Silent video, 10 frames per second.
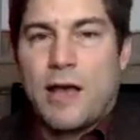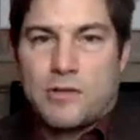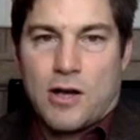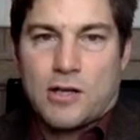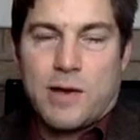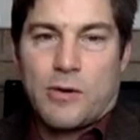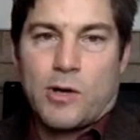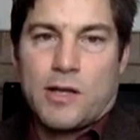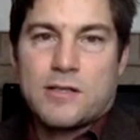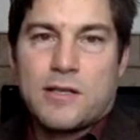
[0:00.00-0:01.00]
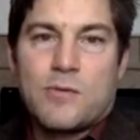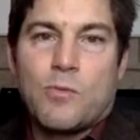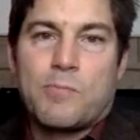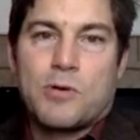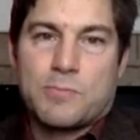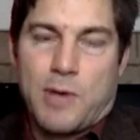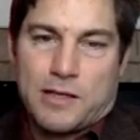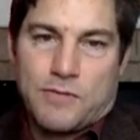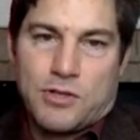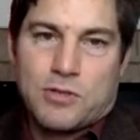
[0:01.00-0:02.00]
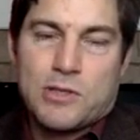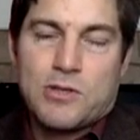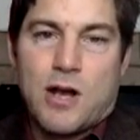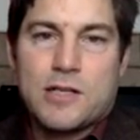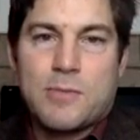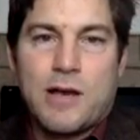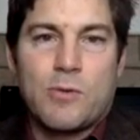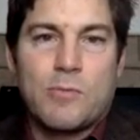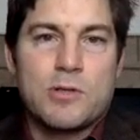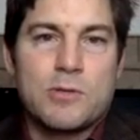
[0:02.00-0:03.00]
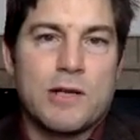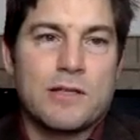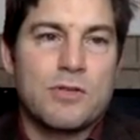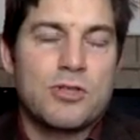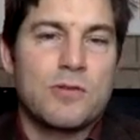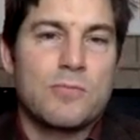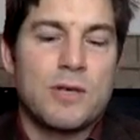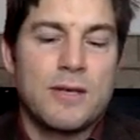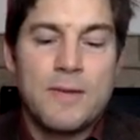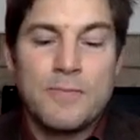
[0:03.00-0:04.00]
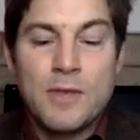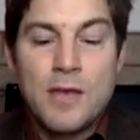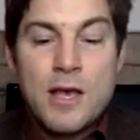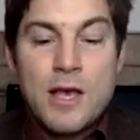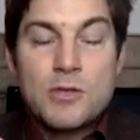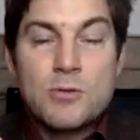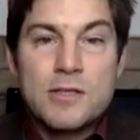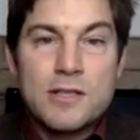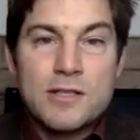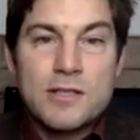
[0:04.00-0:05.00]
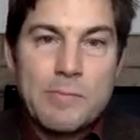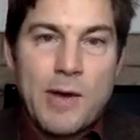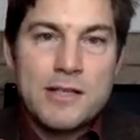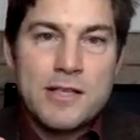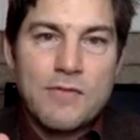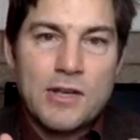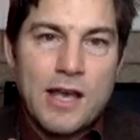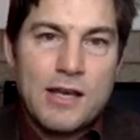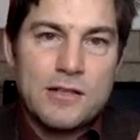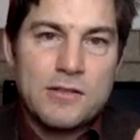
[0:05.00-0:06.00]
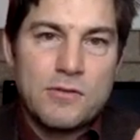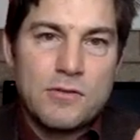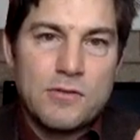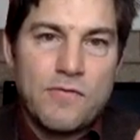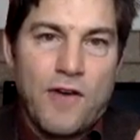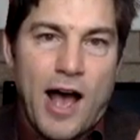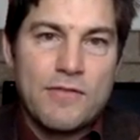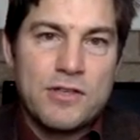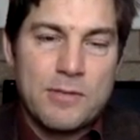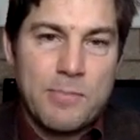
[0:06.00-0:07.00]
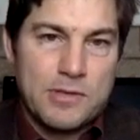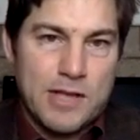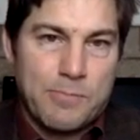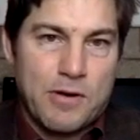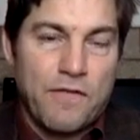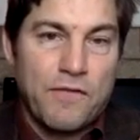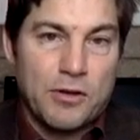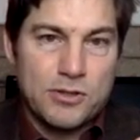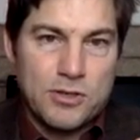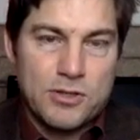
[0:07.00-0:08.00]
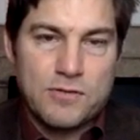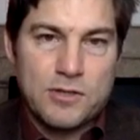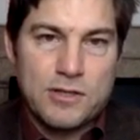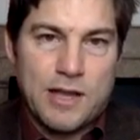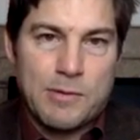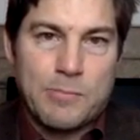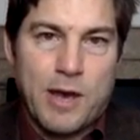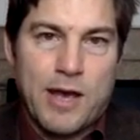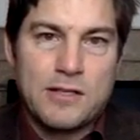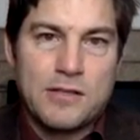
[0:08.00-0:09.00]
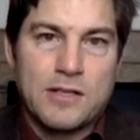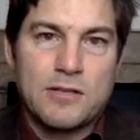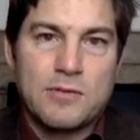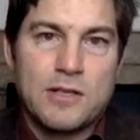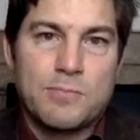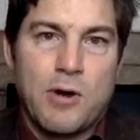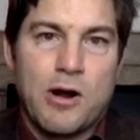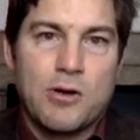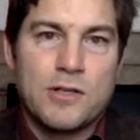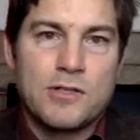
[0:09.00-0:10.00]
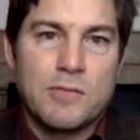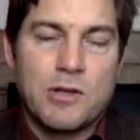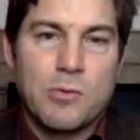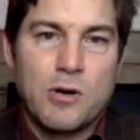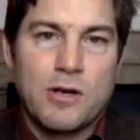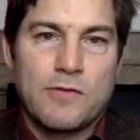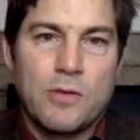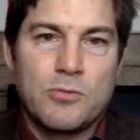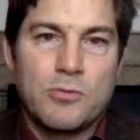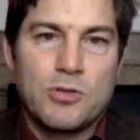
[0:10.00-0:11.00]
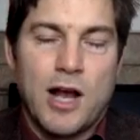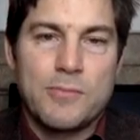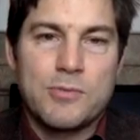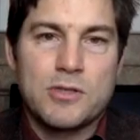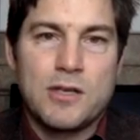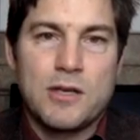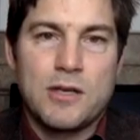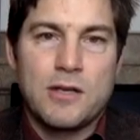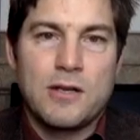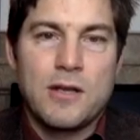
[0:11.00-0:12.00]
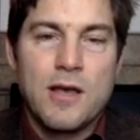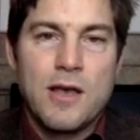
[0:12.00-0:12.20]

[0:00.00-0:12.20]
talked about and what isn't, what perspective it should be talked about and what perspective it shouldn't be. So in systemic bias, I even get into five separate filters of systemic bias, and this borrows on some of the work of Noam Chomsky and